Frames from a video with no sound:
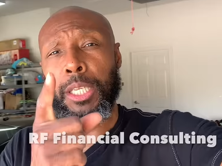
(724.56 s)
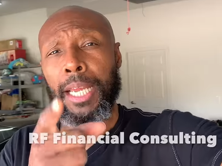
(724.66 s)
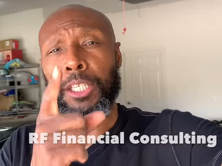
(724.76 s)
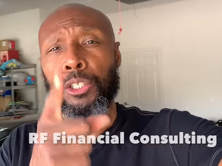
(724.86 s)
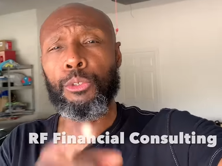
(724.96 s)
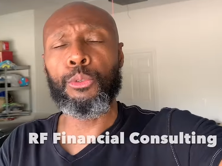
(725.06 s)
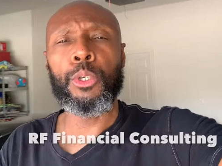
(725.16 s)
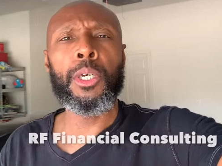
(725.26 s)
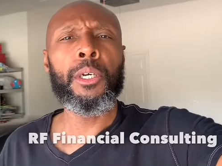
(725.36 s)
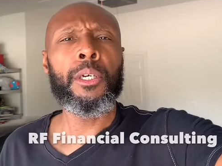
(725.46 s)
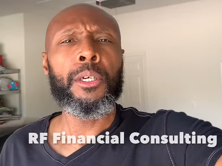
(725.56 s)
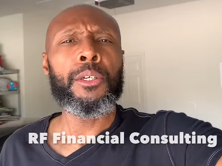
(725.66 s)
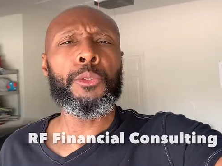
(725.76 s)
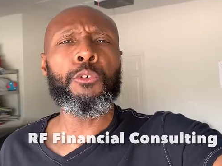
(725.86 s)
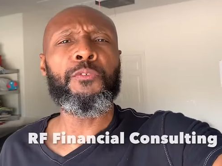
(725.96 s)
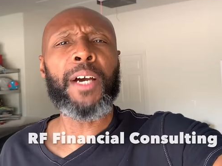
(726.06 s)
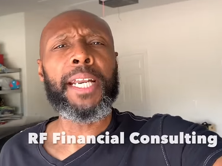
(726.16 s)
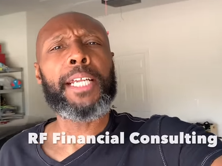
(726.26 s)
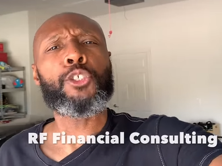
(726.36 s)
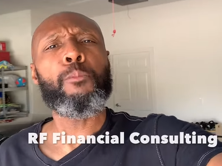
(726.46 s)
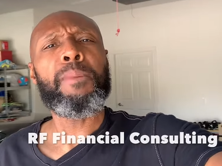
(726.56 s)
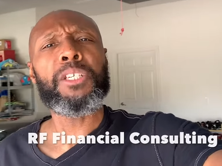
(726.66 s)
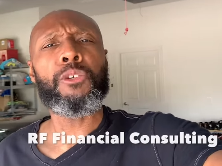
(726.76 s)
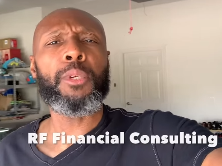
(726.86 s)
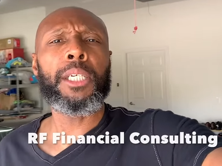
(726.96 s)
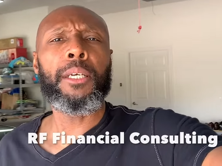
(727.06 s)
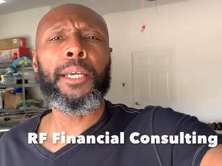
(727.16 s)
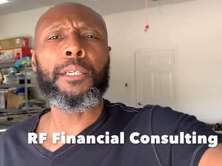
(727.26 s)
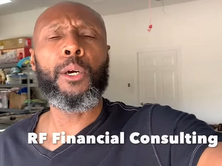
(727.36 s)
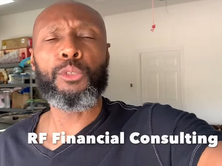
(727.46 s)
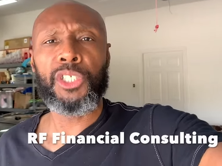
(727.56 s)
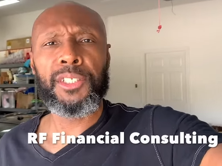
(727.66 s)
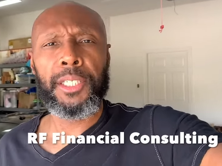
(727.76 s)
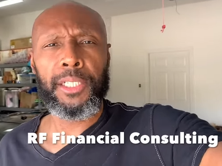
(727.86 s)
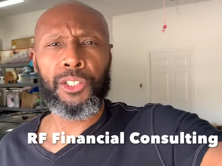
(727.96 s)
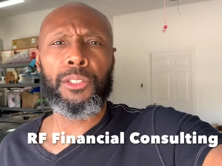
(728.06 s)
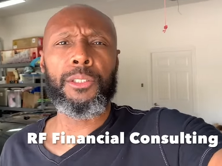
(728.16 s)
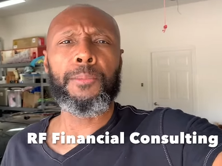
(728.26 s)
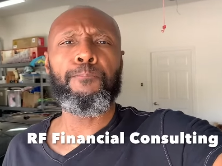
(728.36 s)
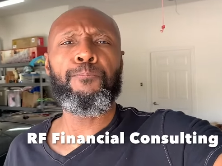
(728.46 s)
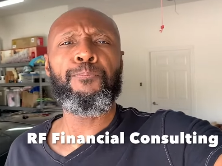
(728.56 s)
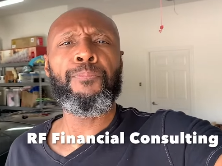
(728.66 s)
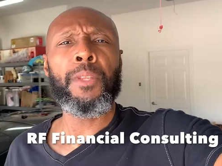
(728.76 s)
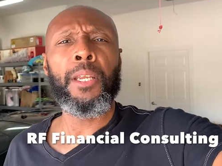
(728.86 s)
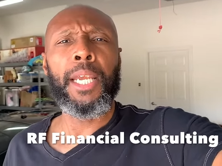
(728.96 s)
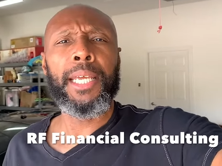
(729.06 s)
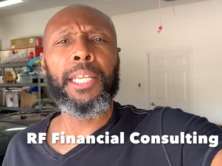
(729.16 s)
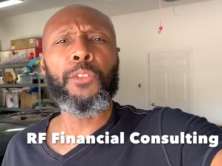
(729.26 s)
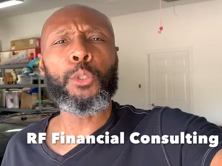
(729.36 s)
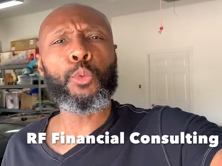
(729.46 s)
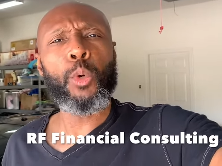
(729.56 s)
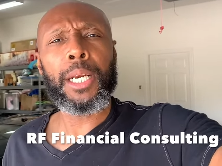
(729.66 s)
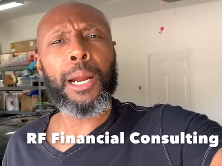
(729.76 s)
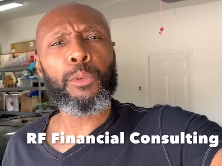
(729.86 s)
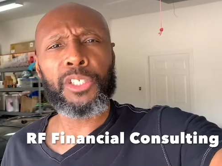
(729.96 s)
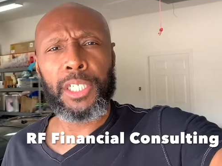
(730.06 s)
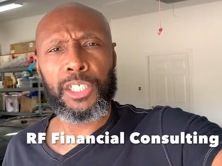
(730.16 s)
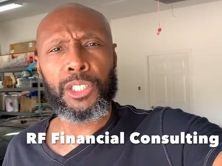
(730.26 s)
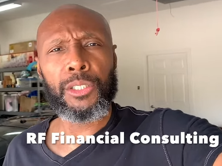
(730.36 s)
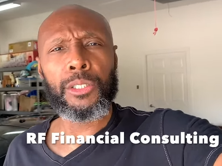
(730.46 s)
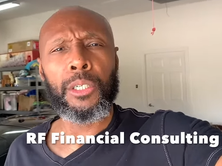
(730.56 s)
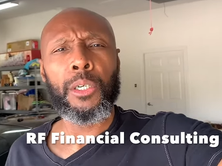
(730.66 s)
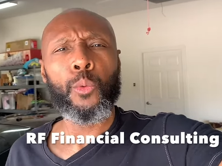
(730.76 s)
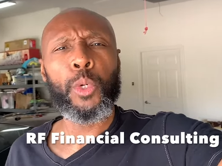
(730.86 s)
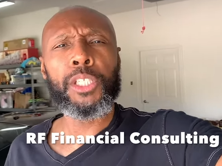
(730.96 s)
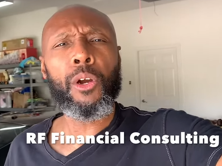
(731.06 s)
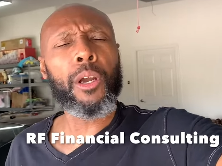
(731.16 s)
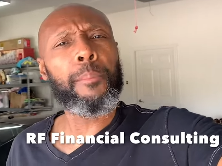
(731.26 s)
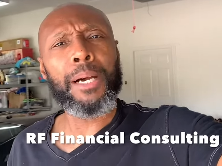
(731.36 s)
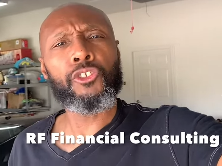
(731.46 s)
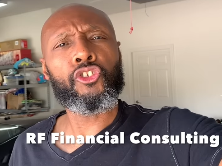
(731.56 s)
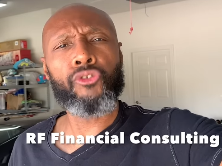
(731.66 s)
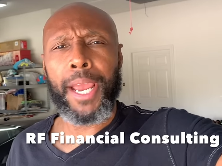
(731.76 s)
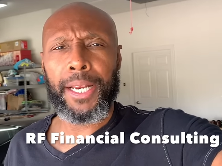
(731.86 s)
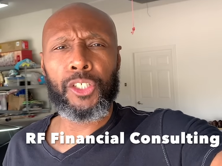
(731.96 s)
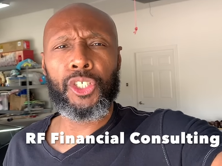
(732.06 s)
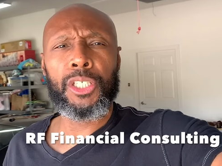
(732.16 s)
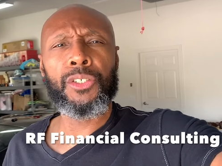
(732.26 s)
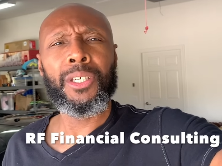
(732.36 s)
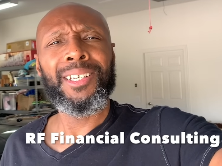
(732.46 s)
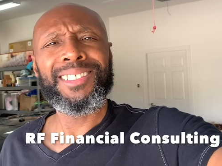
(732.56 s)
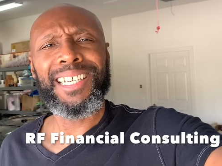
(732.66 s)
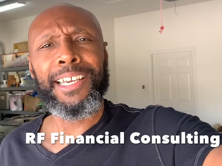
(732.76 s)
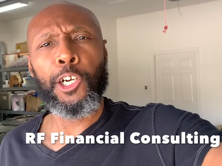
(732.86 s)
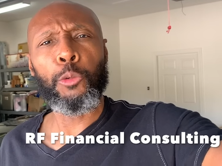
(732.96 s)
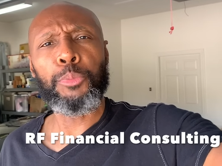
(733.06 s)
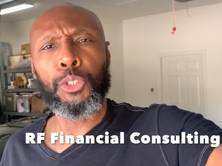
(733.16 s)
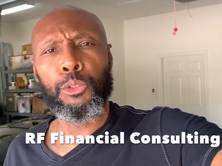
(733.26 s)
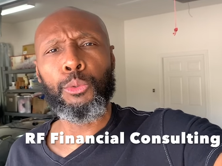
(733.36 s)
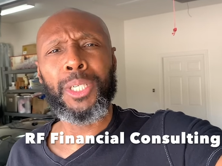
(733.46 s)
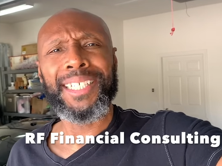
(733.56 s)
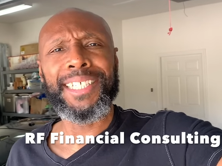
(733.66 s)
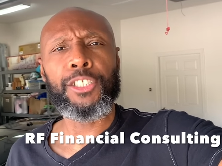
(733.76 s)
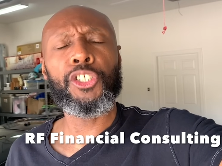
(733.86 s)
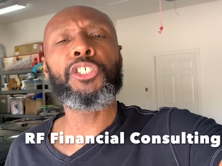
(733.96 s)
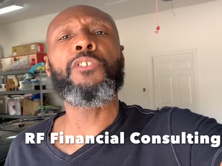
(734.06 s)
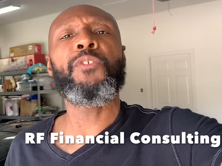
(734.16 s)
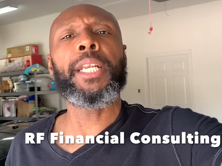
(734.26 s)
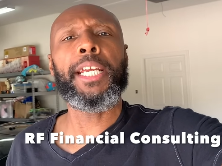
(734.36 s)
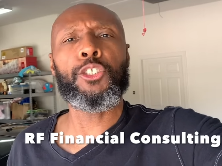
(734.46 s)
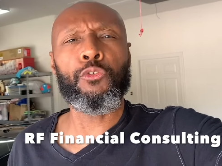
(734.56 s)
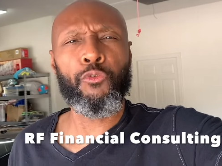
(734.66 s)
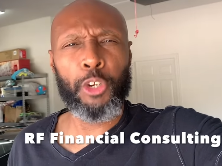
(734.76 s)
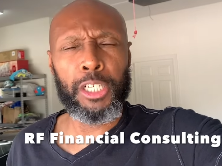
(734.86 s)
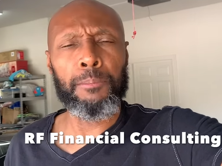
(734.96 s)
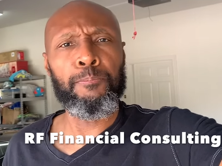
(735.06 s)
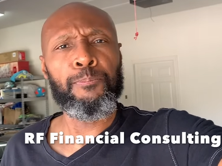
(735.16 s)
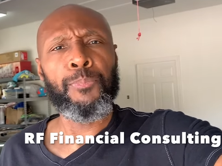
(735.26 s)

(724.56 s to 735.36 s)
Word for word: like you through financial mentoring and coaching sessions. And in those one hour sessions, we talk about strategies to help you get to your financial freedom,